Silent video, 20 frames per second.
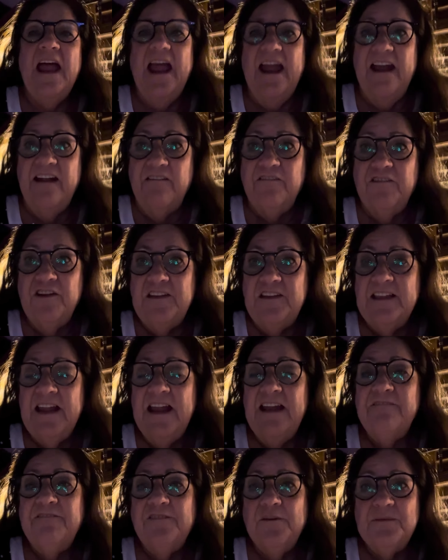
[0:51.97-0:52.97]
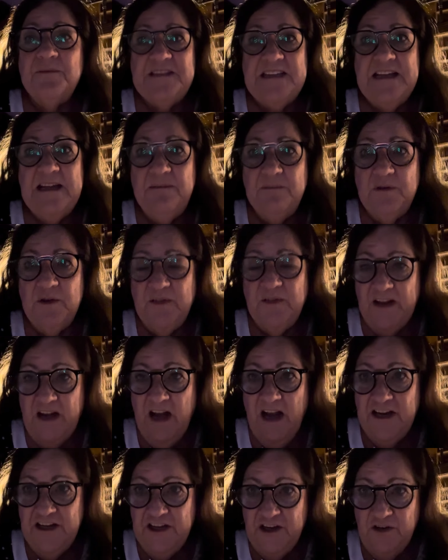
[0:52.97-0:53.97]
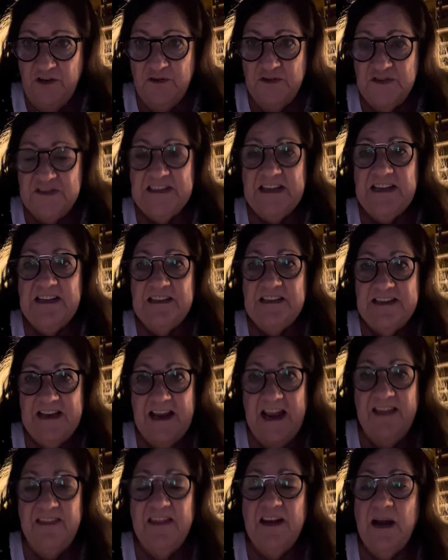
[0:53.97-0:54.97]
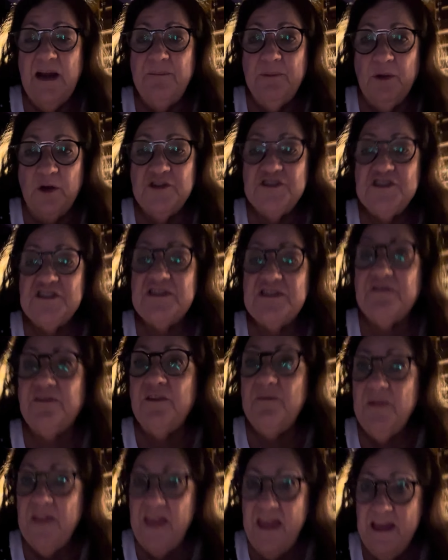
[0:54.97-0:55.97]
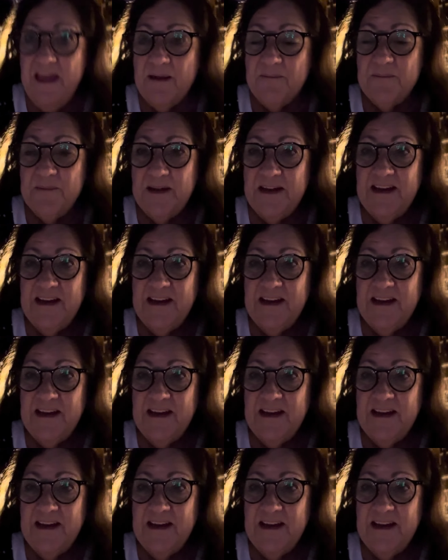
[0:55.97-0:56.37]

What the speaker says: everything from Temu that I use in a day that I purchased from them.